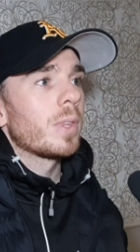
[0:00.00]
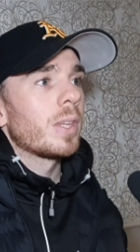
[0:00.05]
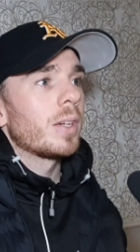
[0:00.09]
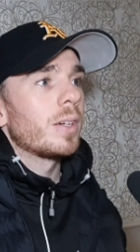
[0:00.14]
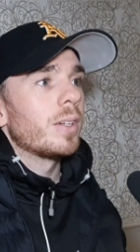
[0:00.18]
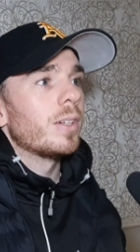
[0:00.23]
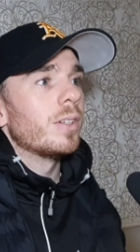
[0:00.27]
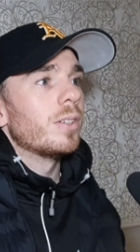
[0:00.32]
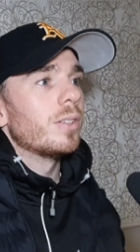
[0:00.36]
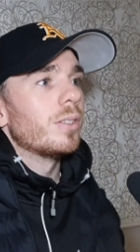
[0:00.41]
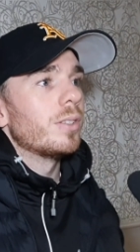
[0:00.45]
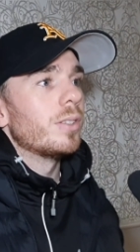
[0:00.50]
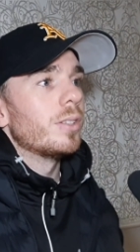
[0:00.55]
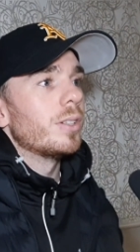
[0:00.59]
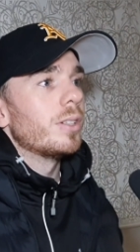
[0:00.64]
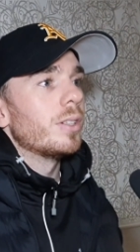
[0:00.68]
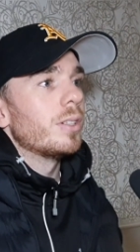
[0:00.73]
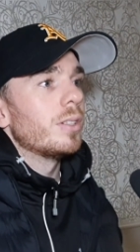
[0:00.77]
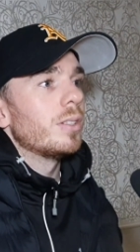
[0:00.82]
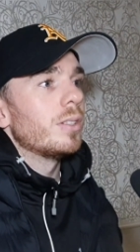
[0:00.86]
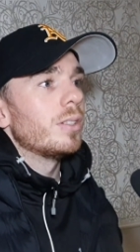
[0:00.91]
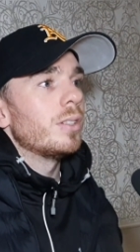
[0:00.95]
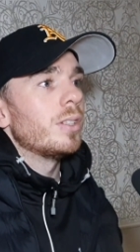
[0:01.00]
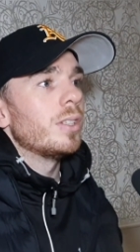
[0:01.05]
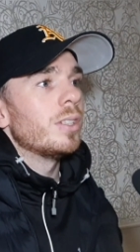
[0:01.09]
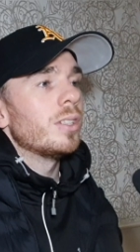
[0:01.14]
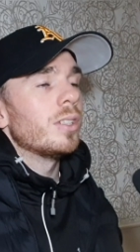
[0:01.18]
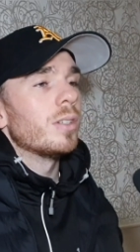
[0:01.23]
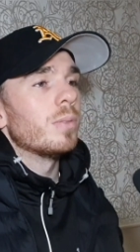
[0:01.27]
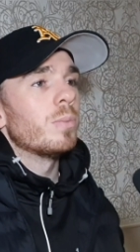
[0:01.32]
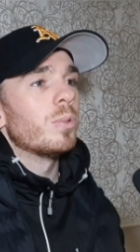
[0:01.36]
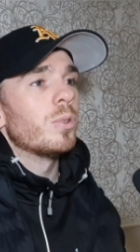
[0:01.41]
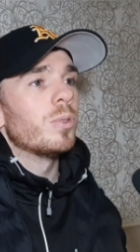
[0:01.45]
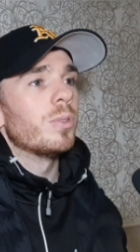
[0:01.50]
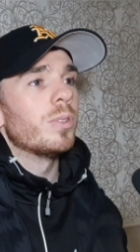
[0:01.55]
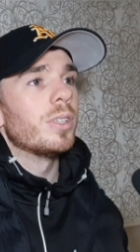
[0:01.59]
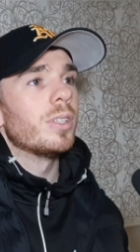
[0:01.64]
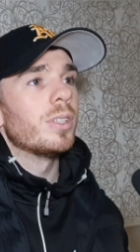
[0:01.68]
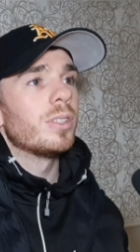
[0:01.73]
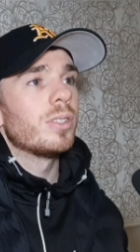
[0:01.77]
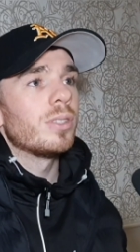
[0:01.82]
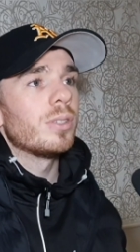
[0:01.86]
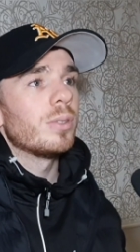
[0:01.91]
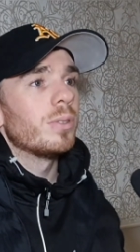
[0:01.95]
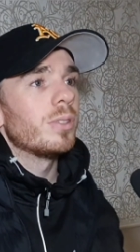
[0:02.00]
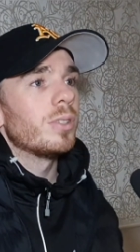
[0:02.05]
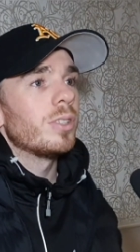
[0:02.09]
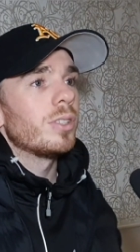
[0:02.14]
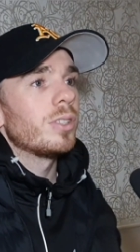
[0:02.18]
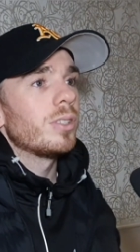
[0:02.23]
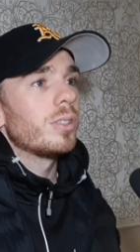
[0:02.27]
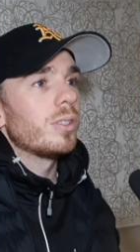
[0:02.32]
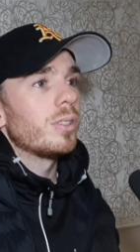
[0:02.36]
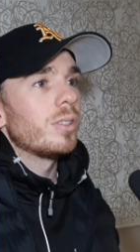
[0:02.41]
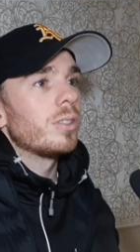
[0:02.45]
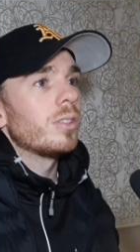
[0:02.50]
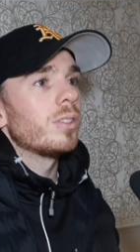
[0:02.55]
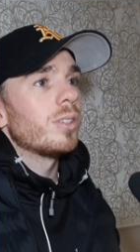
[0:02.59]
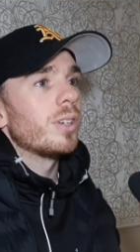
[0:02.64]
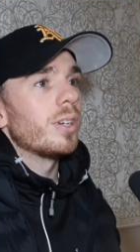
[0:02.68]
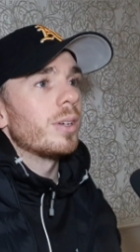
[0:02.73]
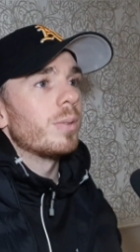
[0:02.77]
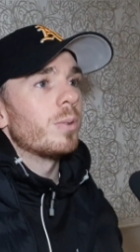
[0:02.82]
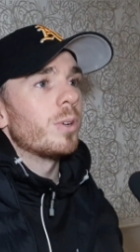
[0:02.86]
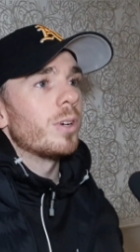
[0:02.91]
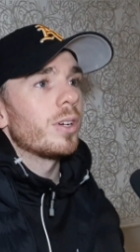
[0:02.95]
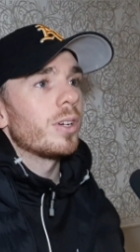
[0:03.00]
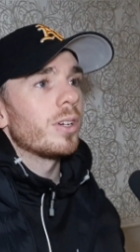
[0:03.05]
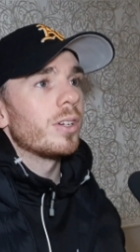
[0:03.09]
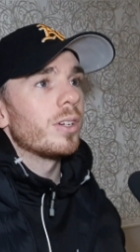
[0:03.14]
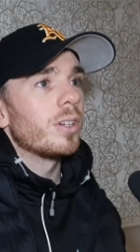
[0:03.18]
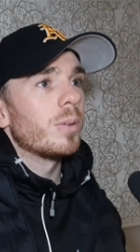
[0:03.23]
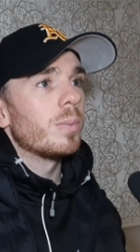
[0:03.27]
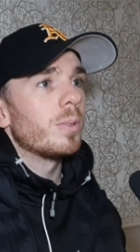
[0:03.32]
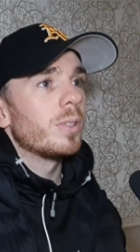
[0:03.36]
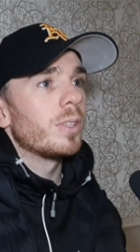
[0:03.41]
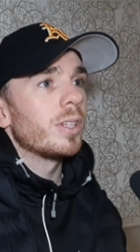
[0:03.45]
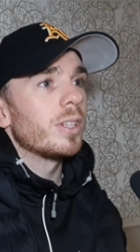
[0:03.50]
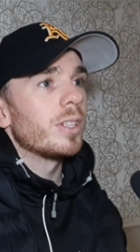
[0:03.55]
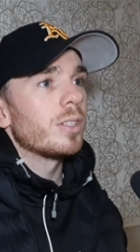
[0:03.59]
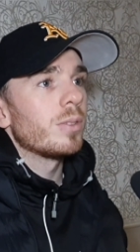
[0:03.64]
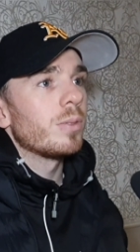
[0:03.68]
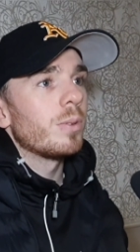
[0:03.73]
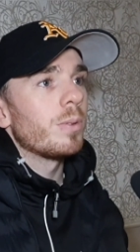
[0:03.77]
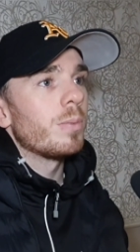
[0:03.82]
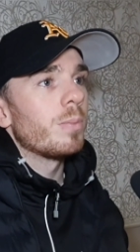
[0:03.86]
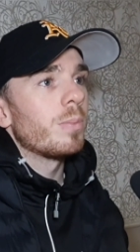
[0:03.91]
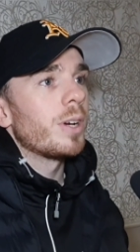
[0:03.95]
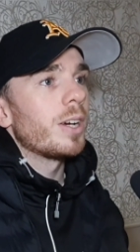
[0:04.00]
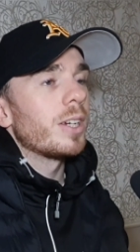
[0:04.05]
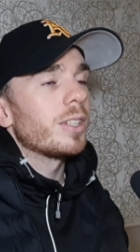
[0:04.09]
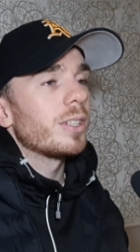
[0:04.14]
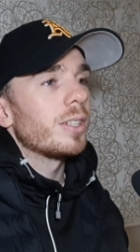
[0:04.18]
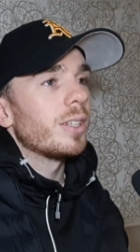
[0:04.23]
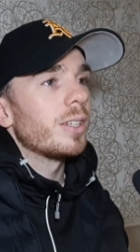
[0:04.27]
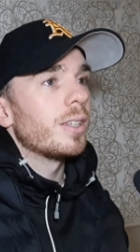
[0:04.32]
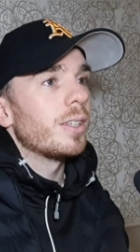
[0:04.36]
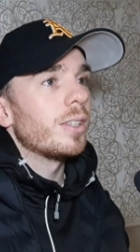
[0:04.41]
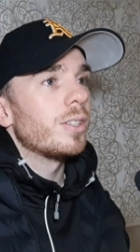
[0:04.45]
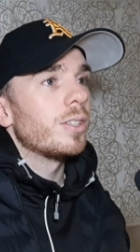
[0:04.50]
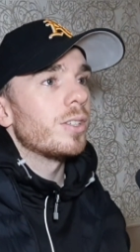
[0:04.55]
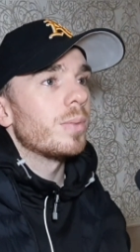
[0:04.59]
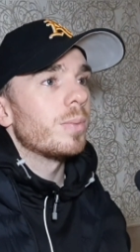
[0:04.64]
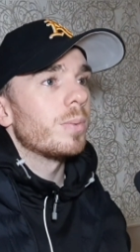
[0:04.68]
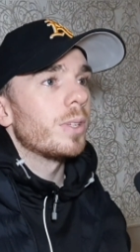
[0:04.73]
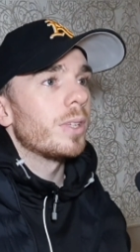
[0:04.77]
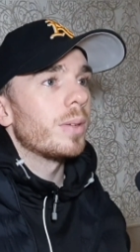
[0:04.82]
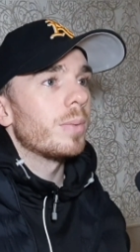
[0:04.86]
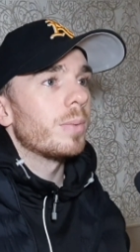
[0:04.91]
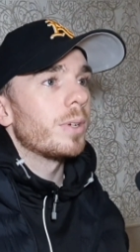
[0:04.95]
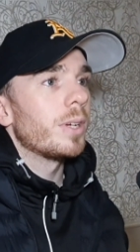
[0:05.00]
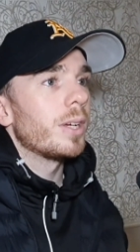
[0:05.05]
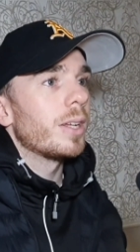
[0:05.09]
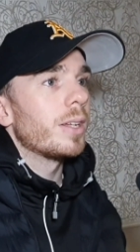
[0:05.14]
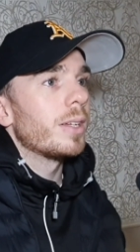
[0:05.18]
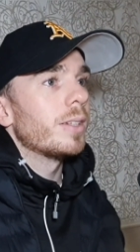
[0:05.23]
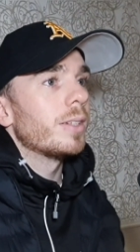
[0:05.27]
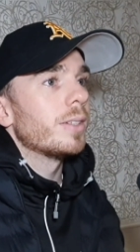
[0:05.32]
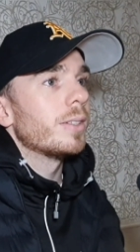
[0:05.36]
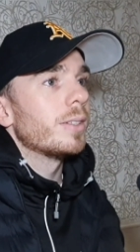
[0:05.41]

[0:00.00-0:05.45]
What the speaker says: another decent opponent, so we're just trying to work on a couple of things that we've been practicing in the gym with him again.